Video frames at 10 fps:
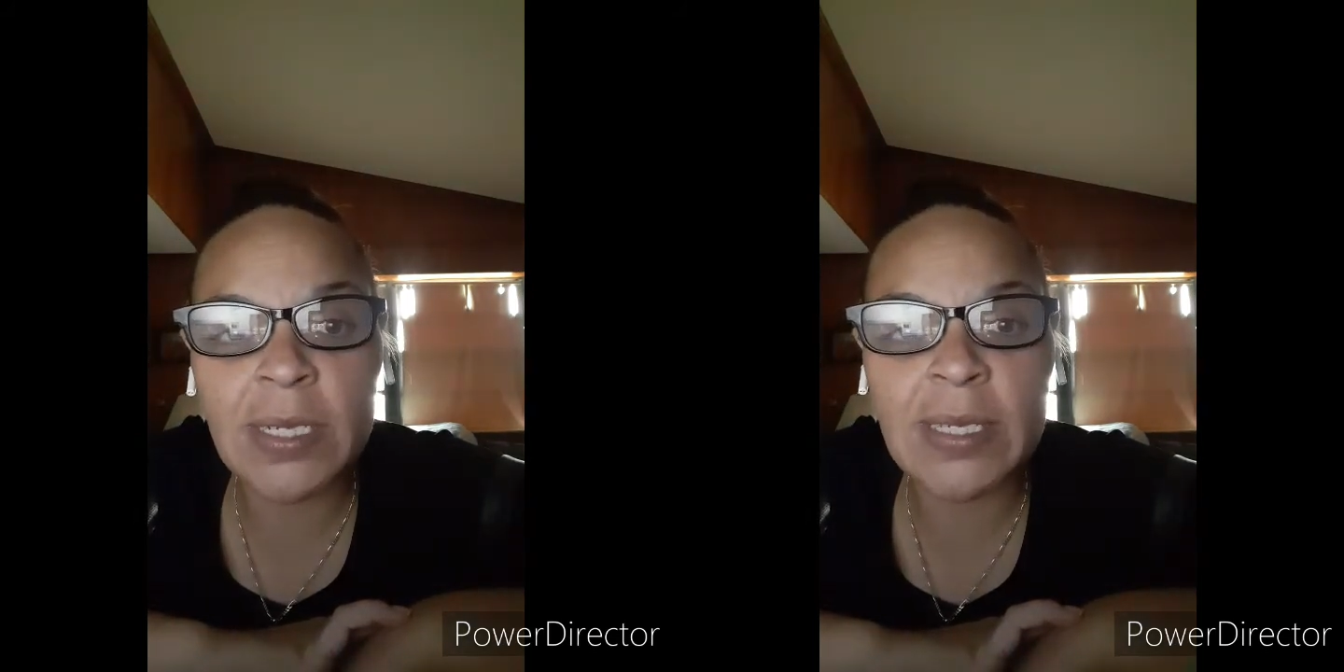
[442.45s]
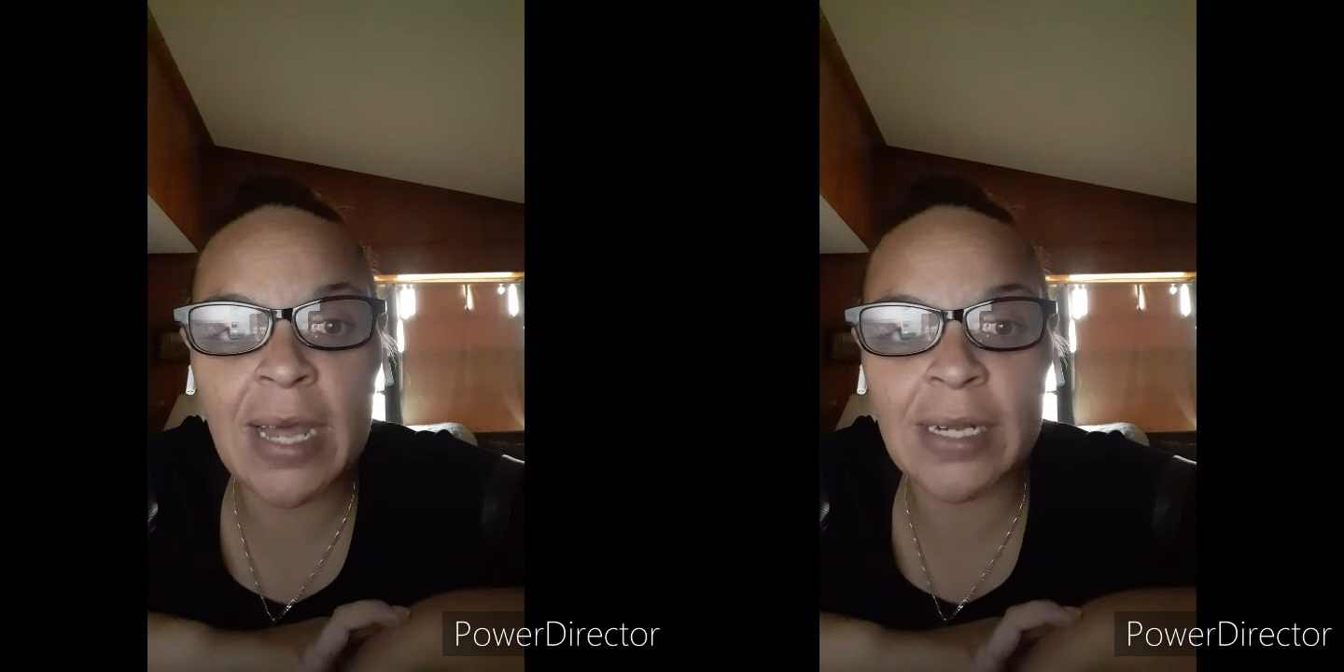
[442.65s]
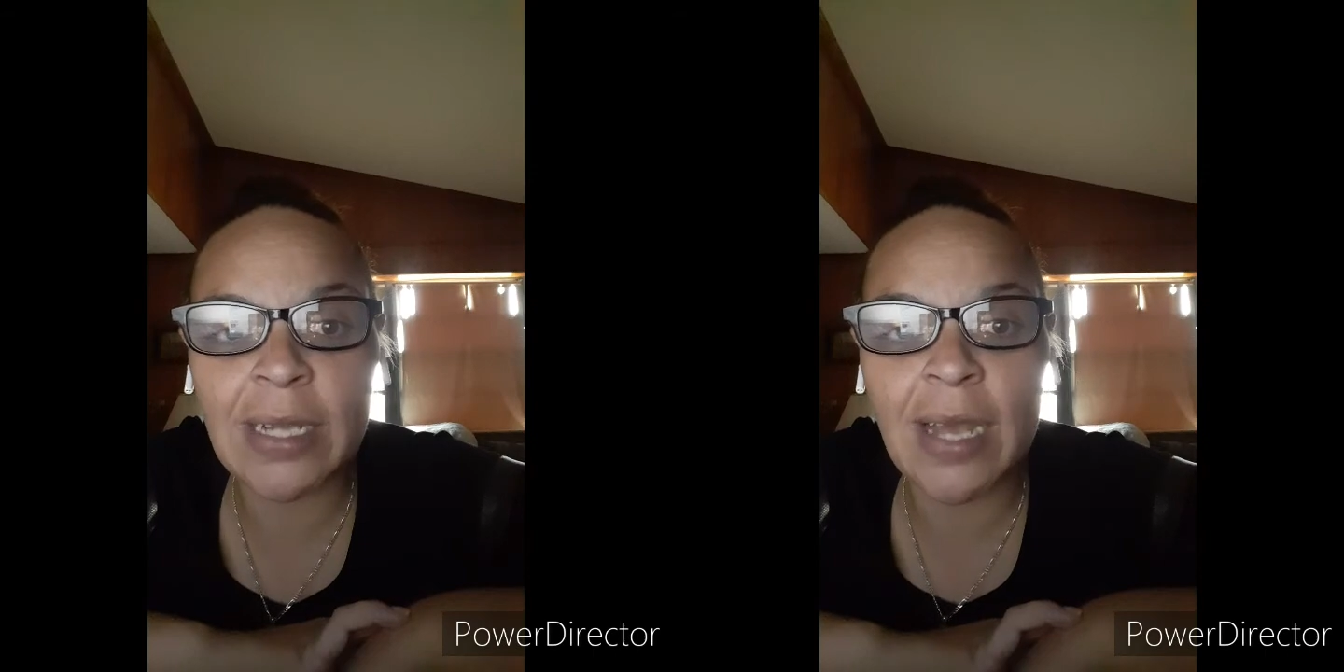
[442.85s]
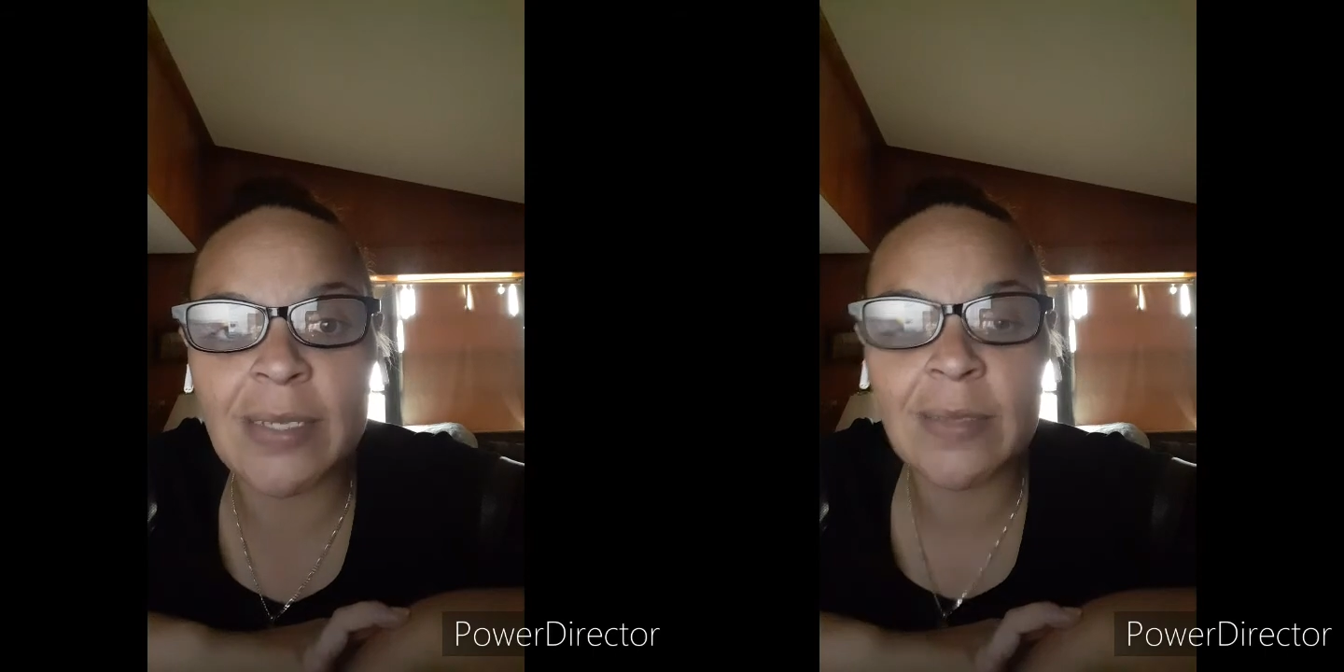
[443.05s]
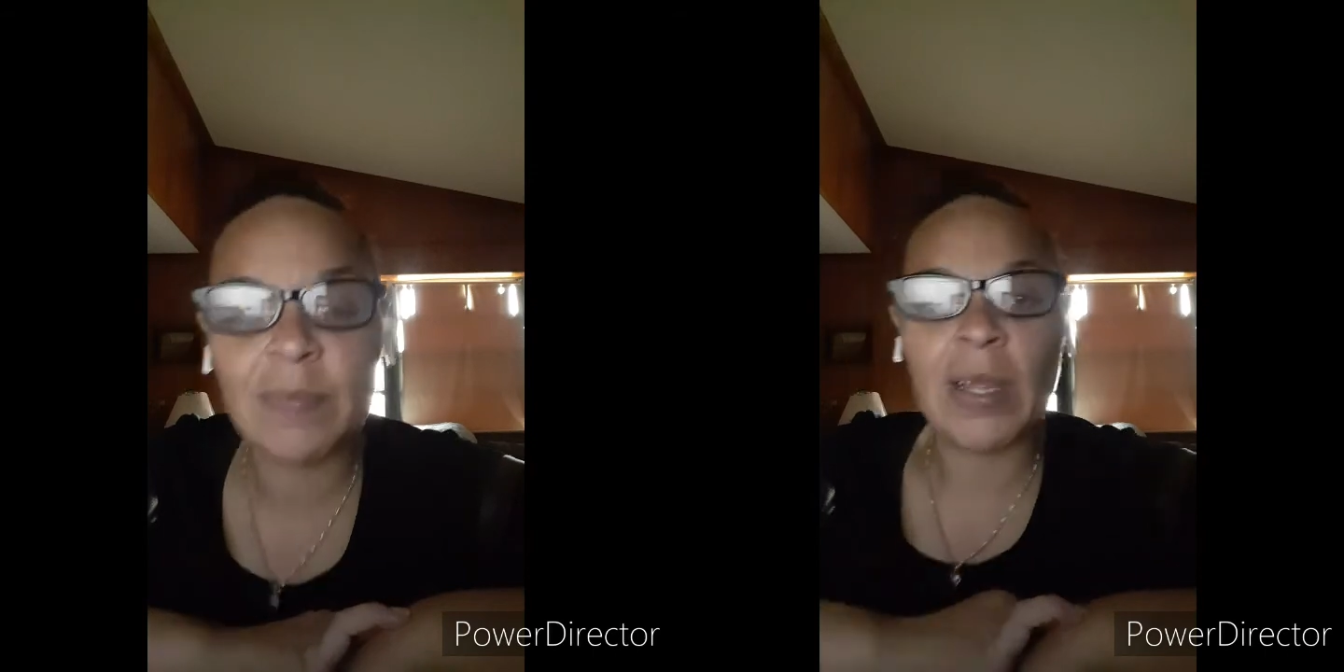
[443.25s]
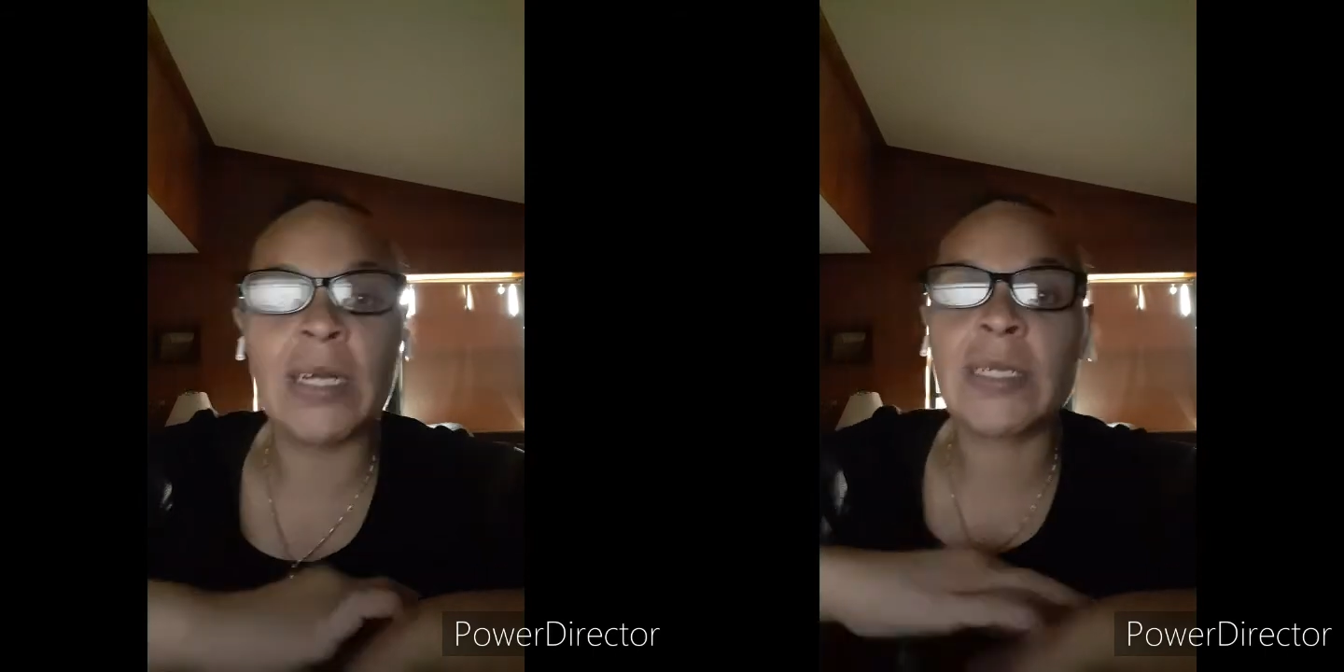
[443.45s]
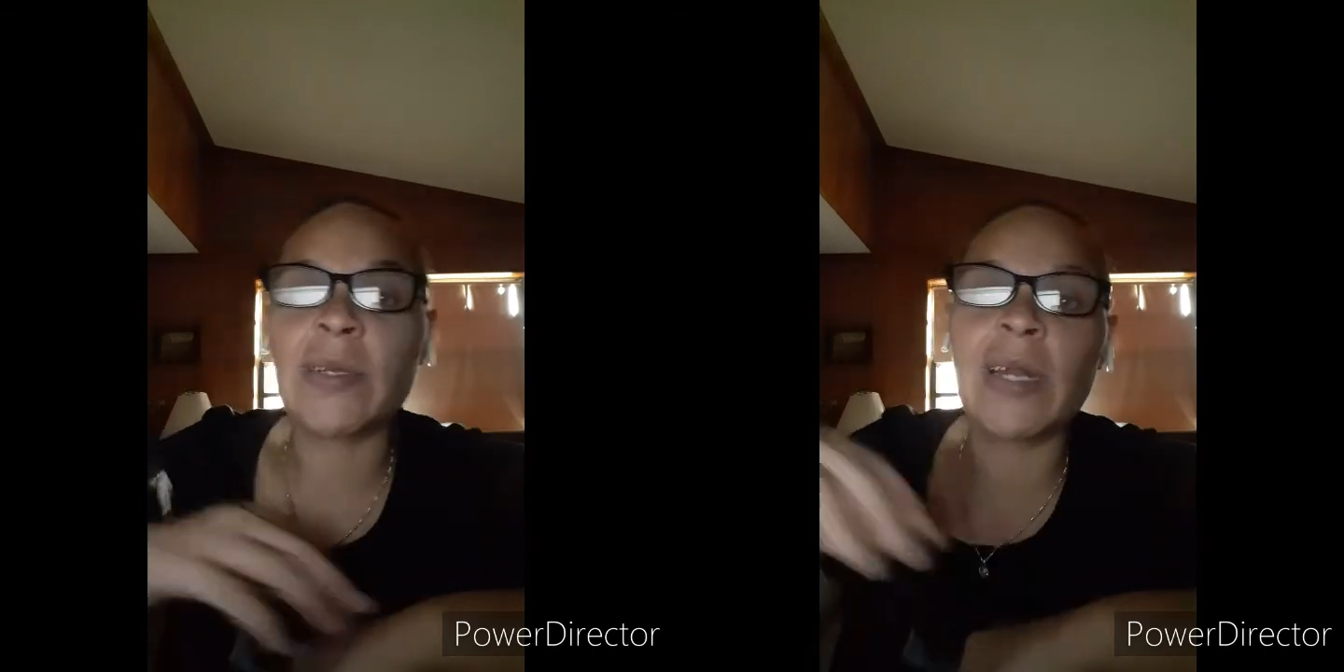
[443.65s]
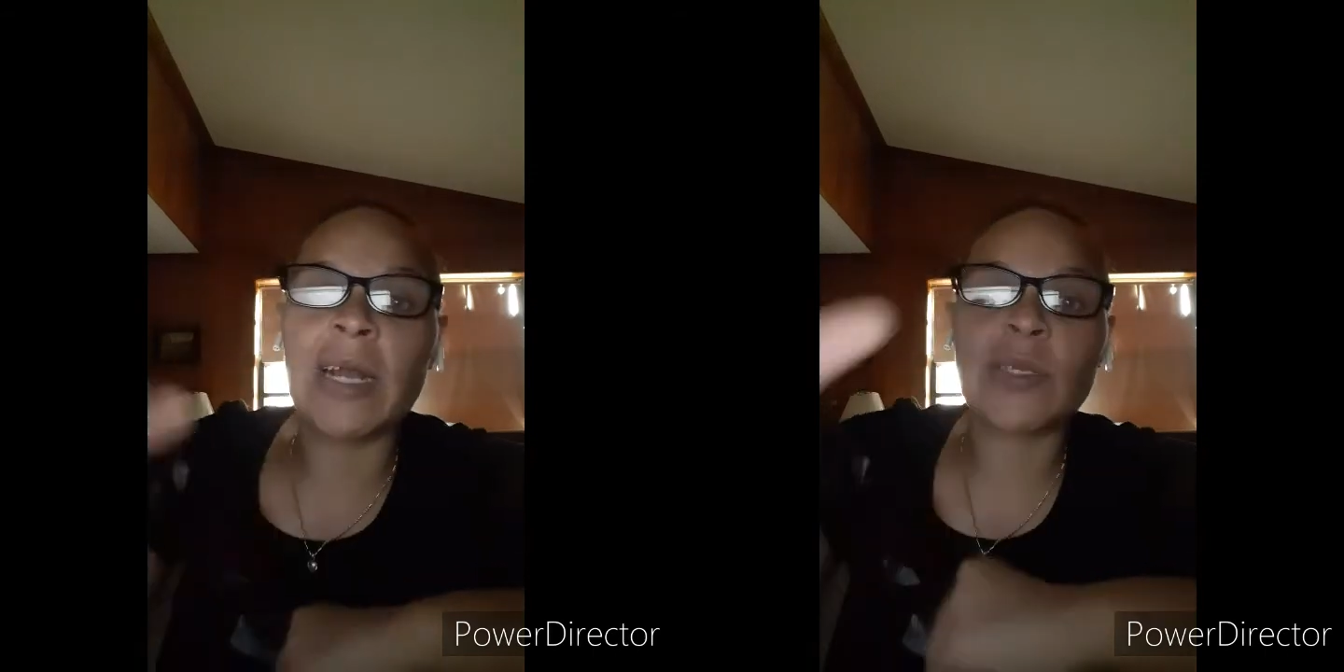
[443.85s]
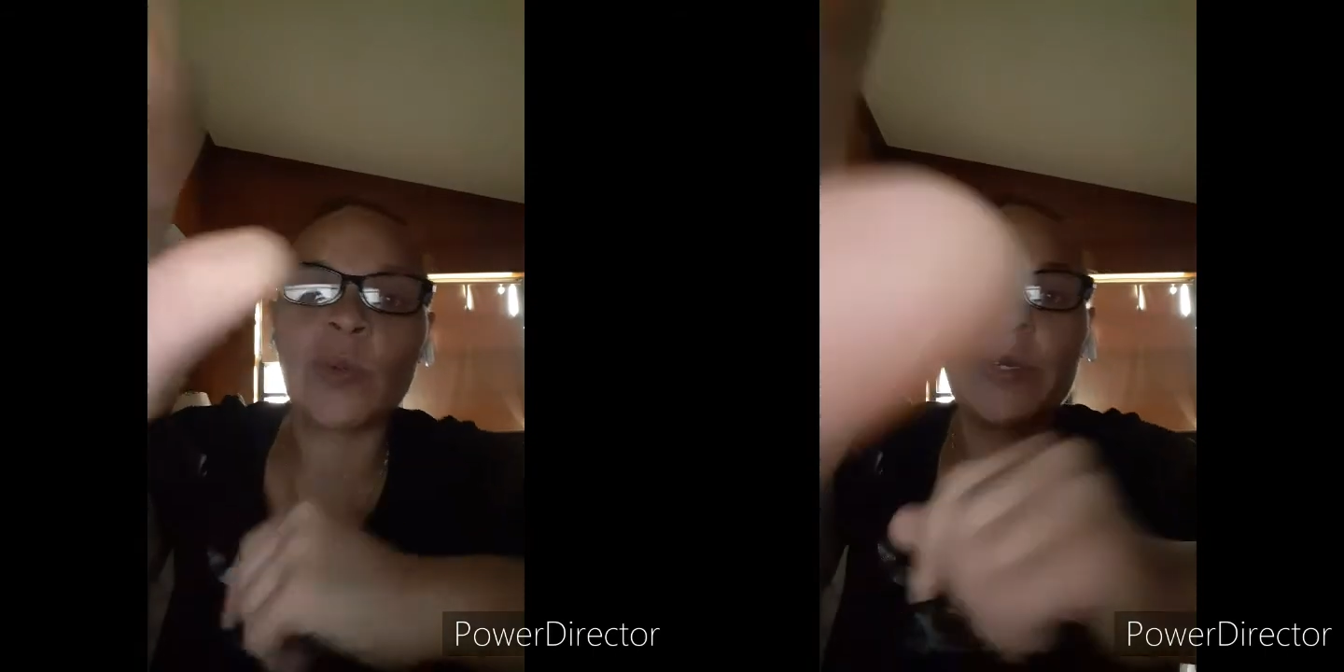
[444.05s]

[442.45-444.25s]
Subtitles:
and sanitize. And until the next